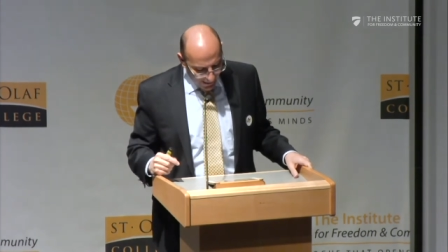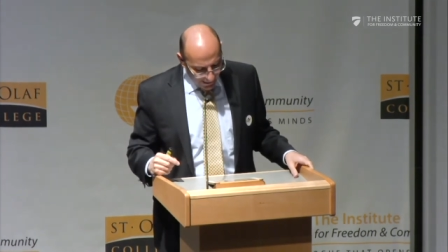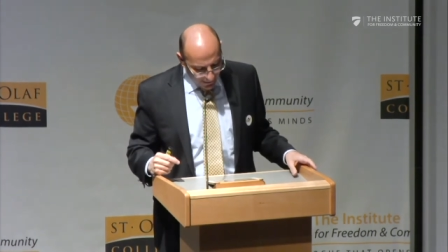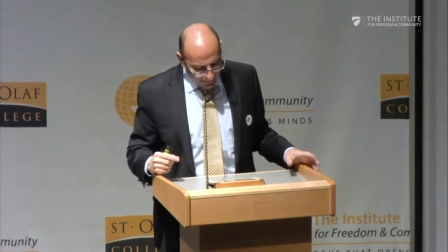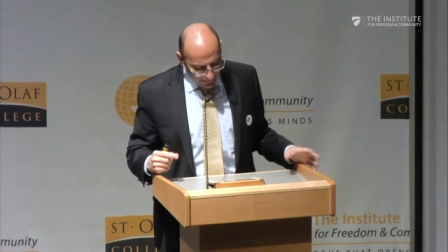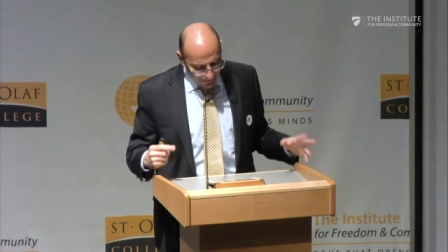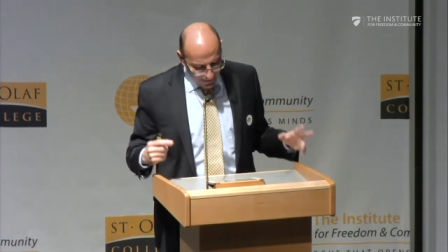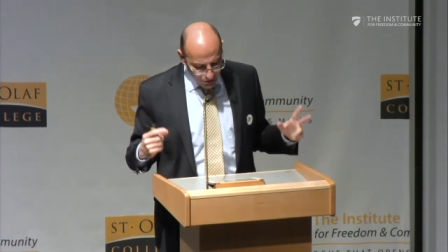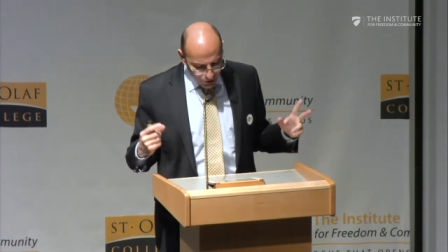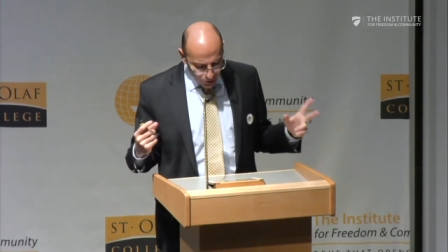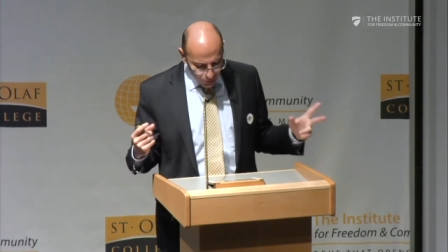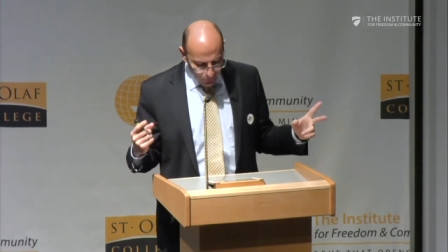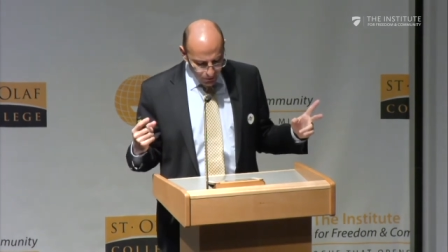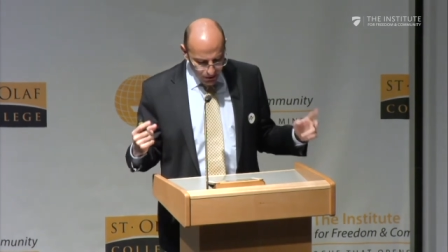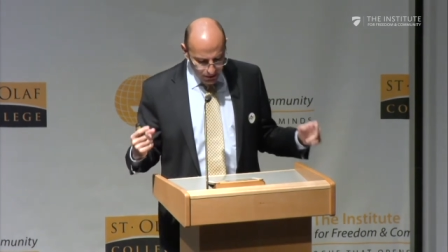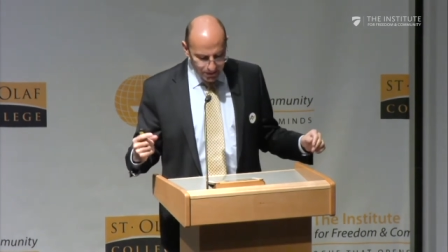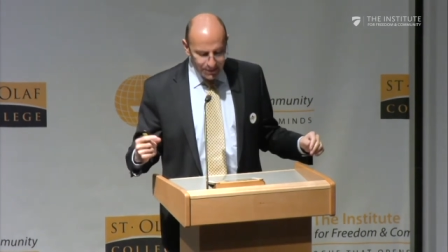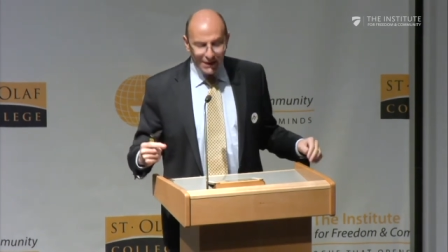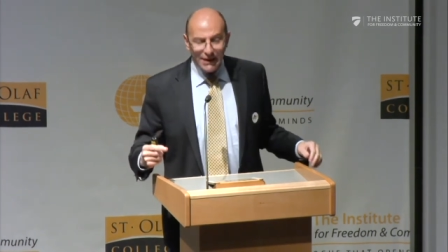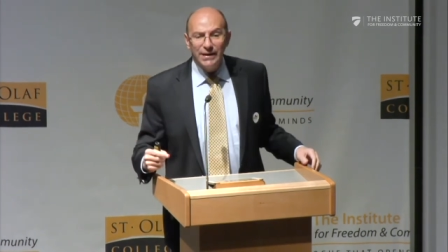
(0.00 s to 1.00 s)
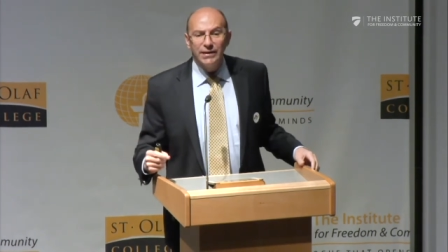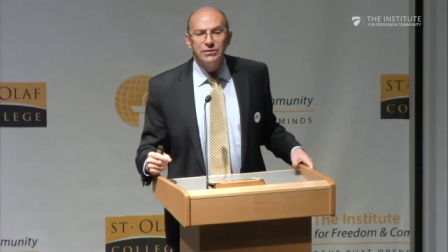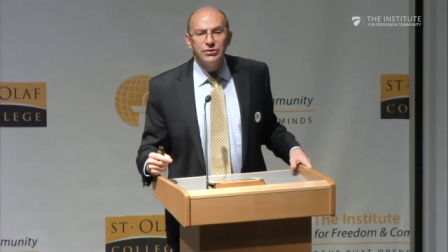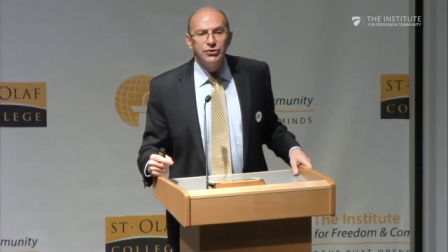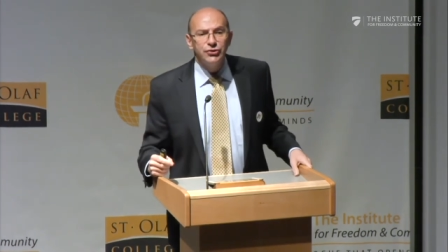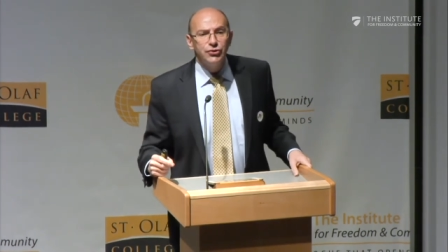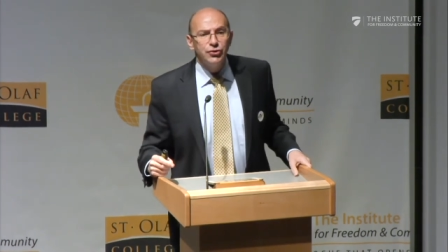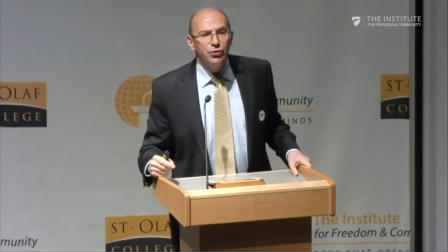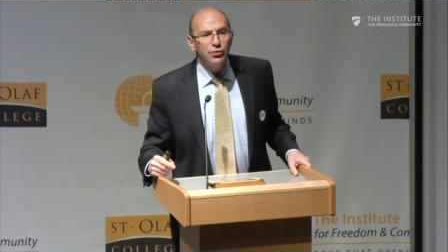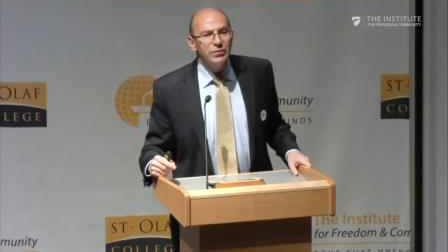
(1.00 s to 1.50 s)
And the Jewish state
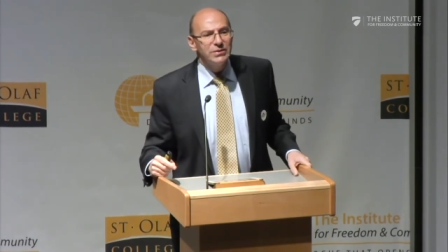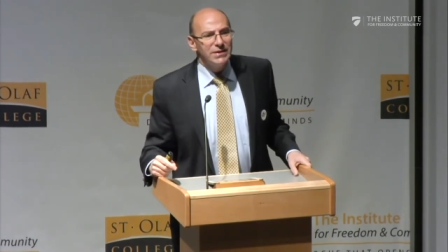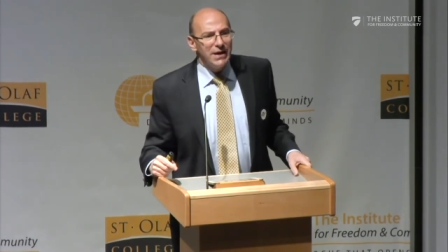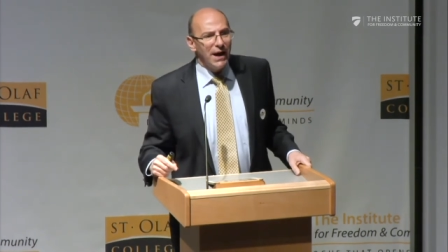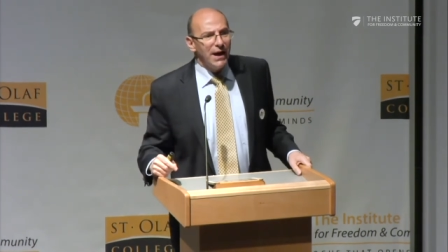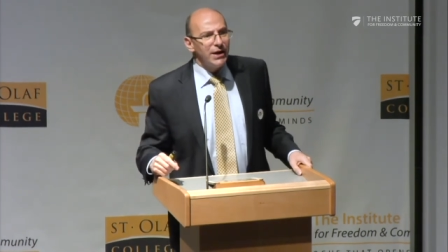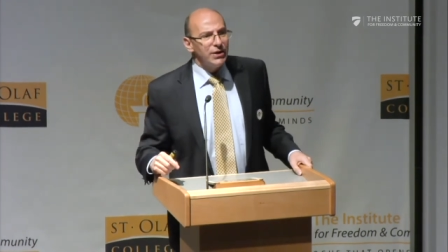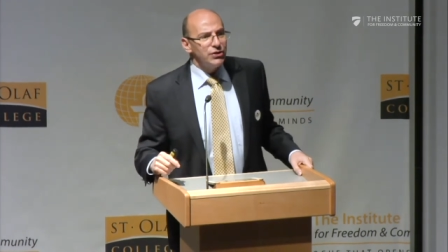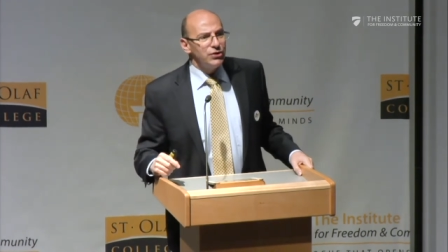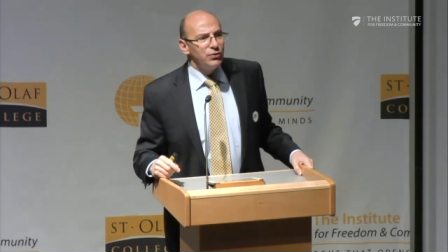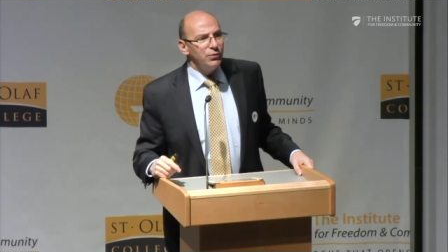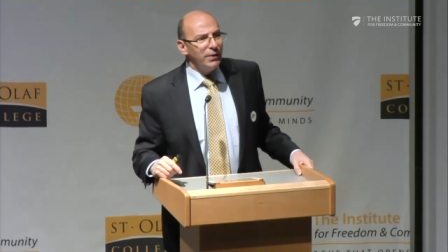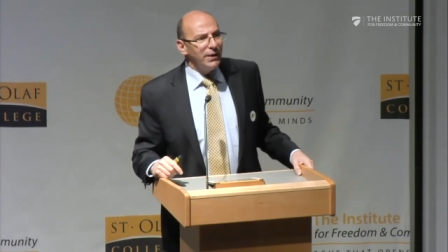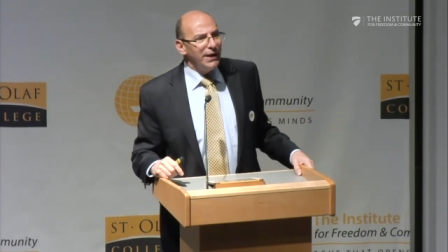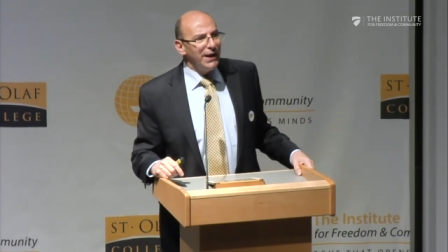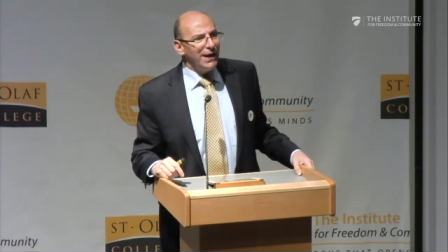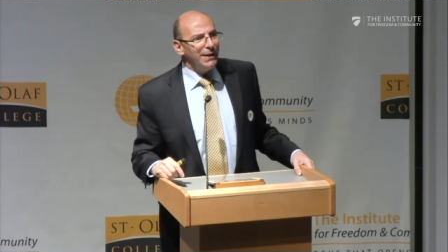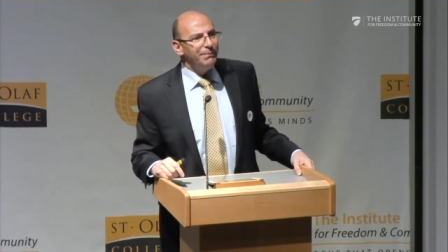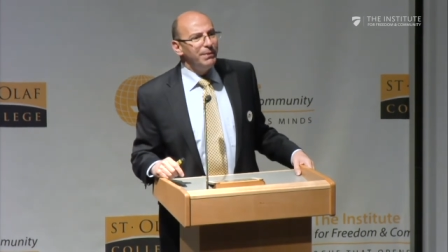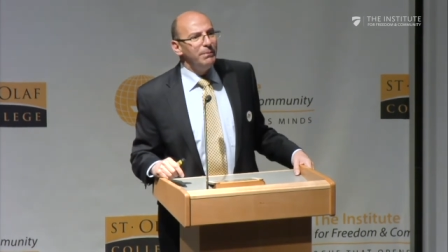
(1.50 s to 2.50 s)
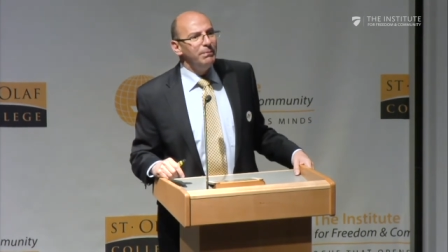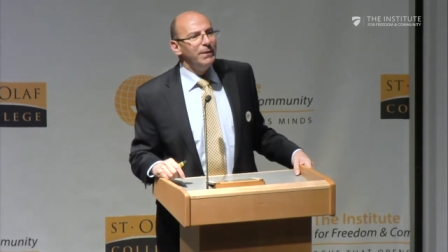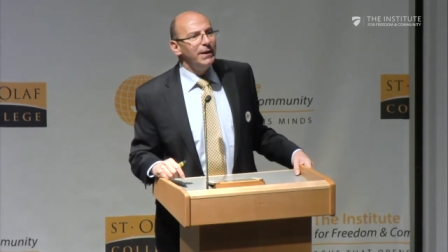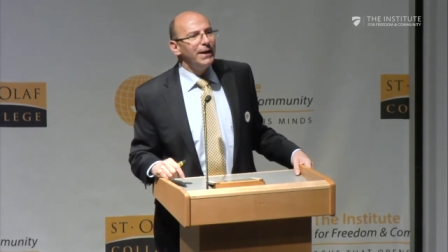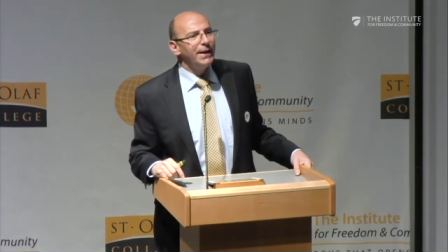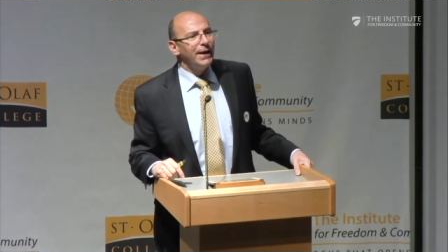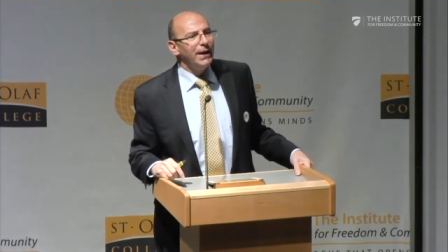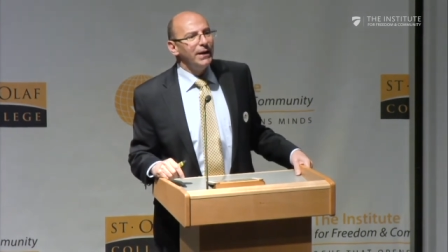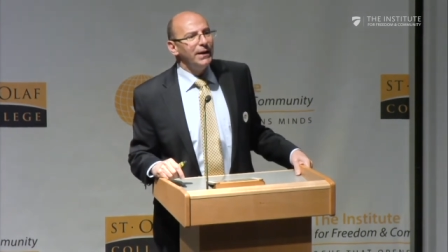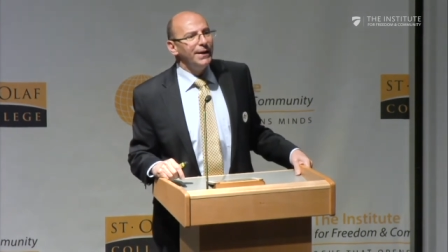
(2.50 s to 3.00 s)
chose actually a
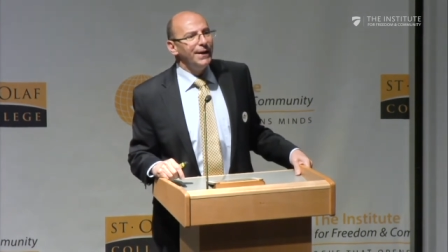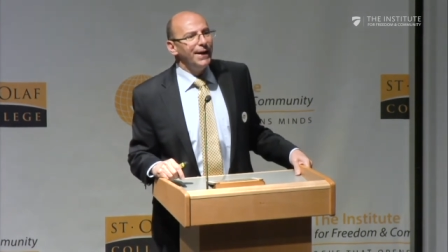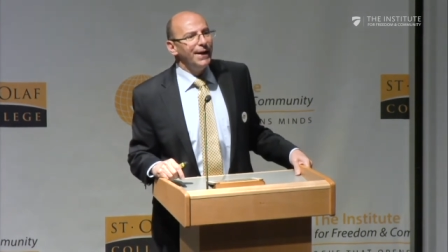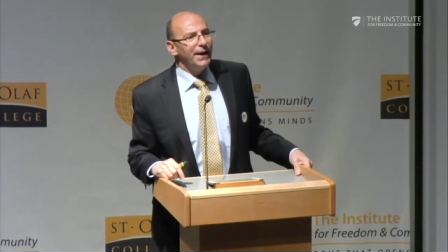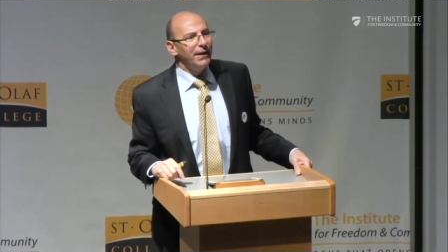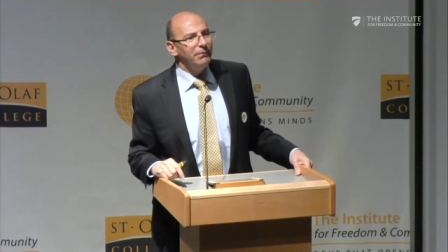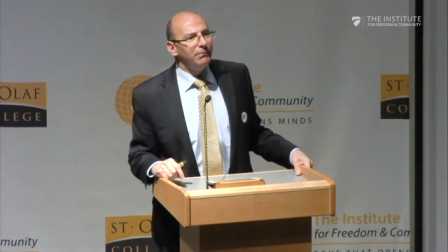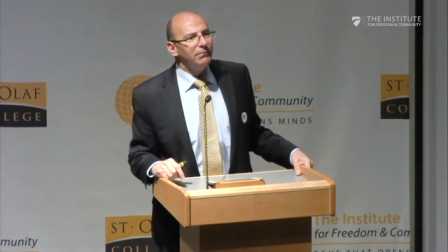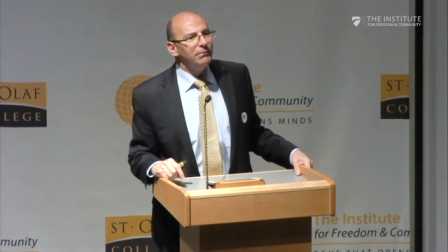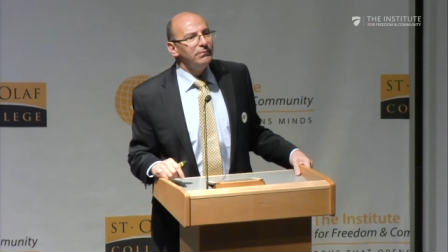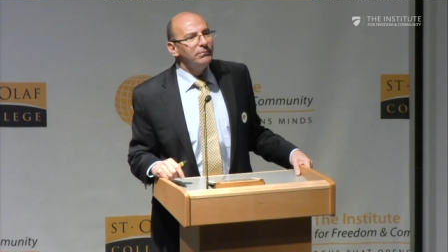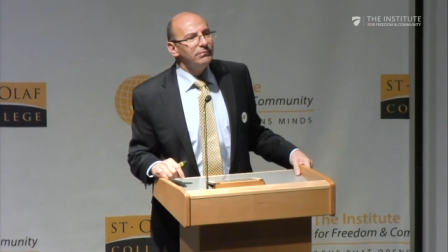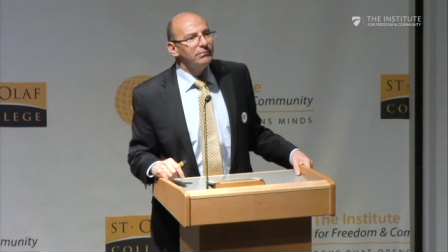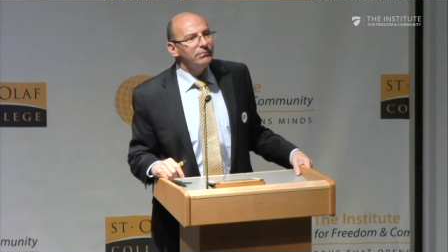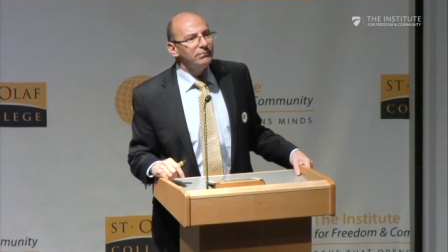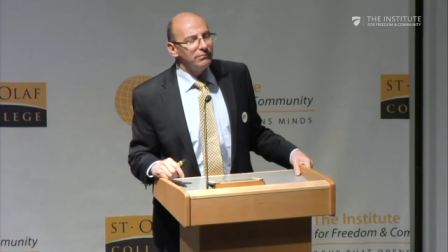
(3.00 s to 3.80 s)
biblical name,